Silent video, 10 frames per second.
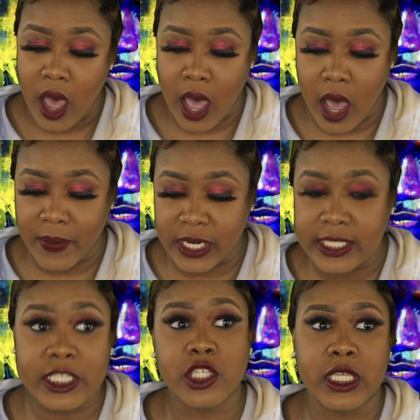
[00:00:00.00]
Um, and
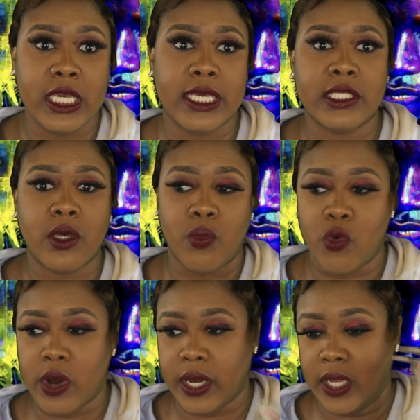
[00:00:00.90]
essentially, he ends up
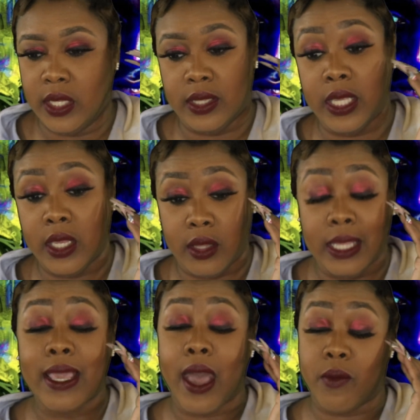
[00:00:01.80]
warning Le
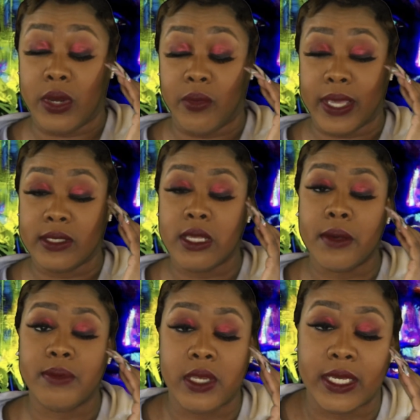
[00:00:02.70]
Leon when he wakes
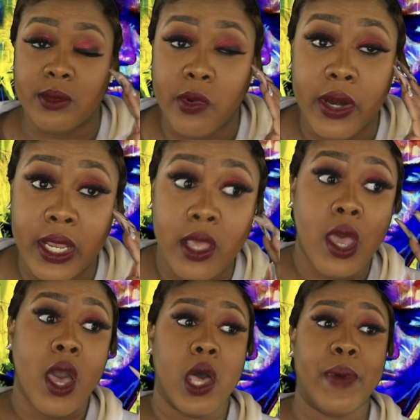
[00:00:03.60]
up the next morning
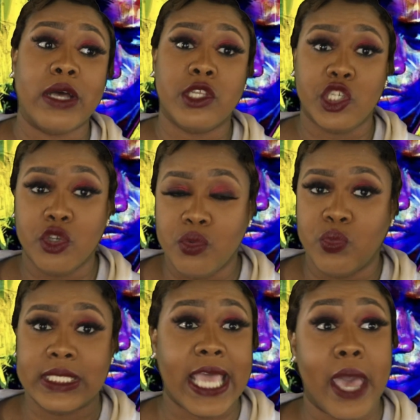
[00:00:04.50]
about the shooting,
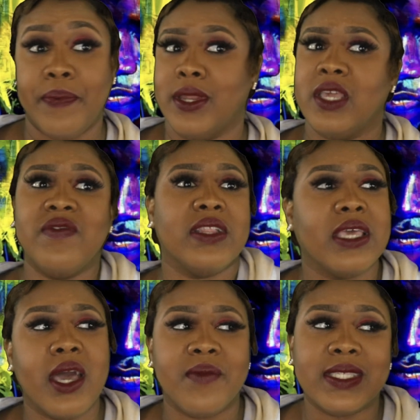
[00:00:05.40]
what's happening. Even
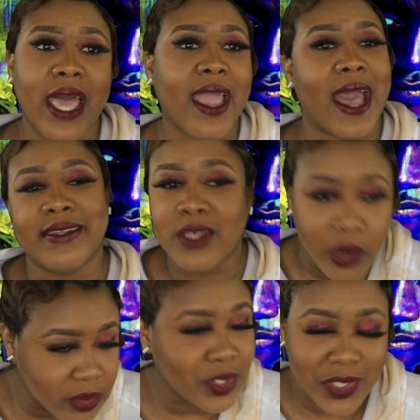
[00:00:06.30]
Leon was like, I
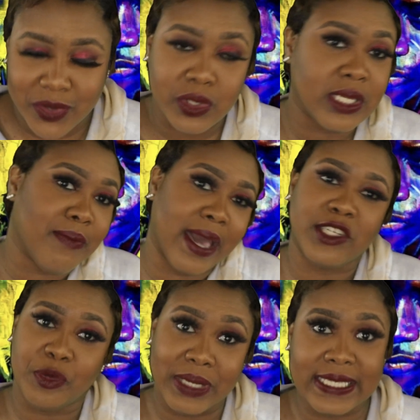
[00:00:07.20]
told you to
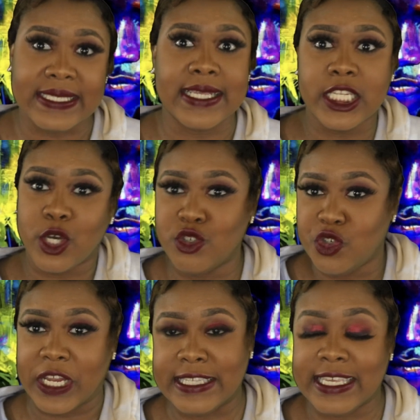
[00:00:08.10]
mind your business. I told
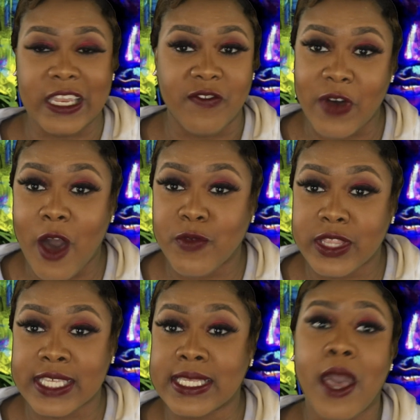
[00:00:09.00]
you not to get involved
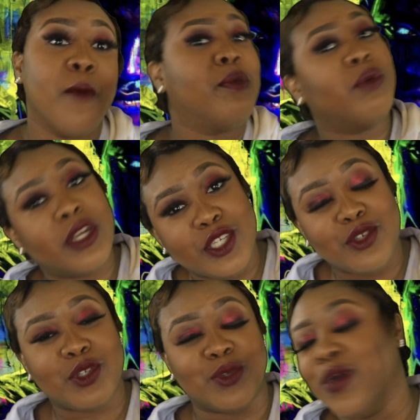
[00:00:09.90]
with this. But what did
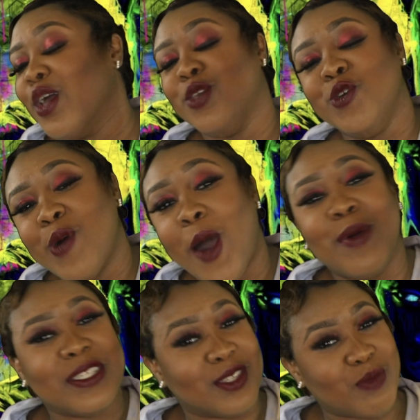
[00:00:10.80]
you do? You
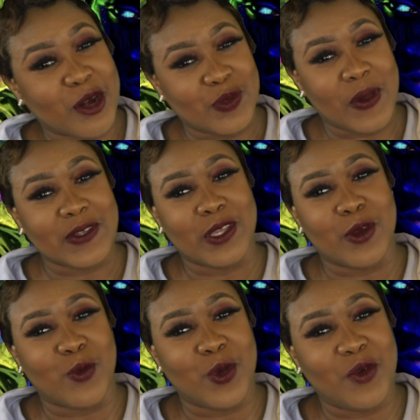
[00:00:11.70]
always the smartest person
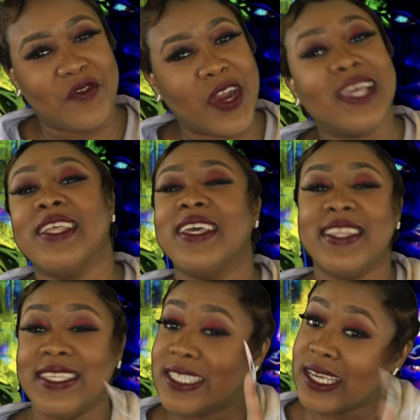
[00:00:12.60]
in the room, Franklin,
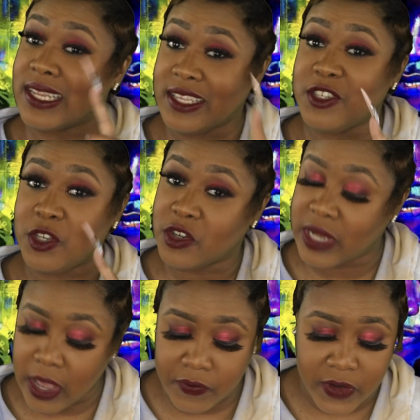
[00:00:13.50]
and this is going to lead to your
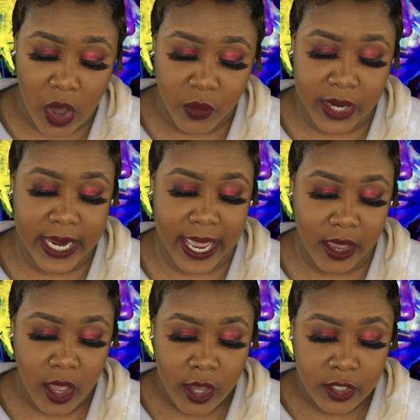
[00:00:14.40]
downfall one day.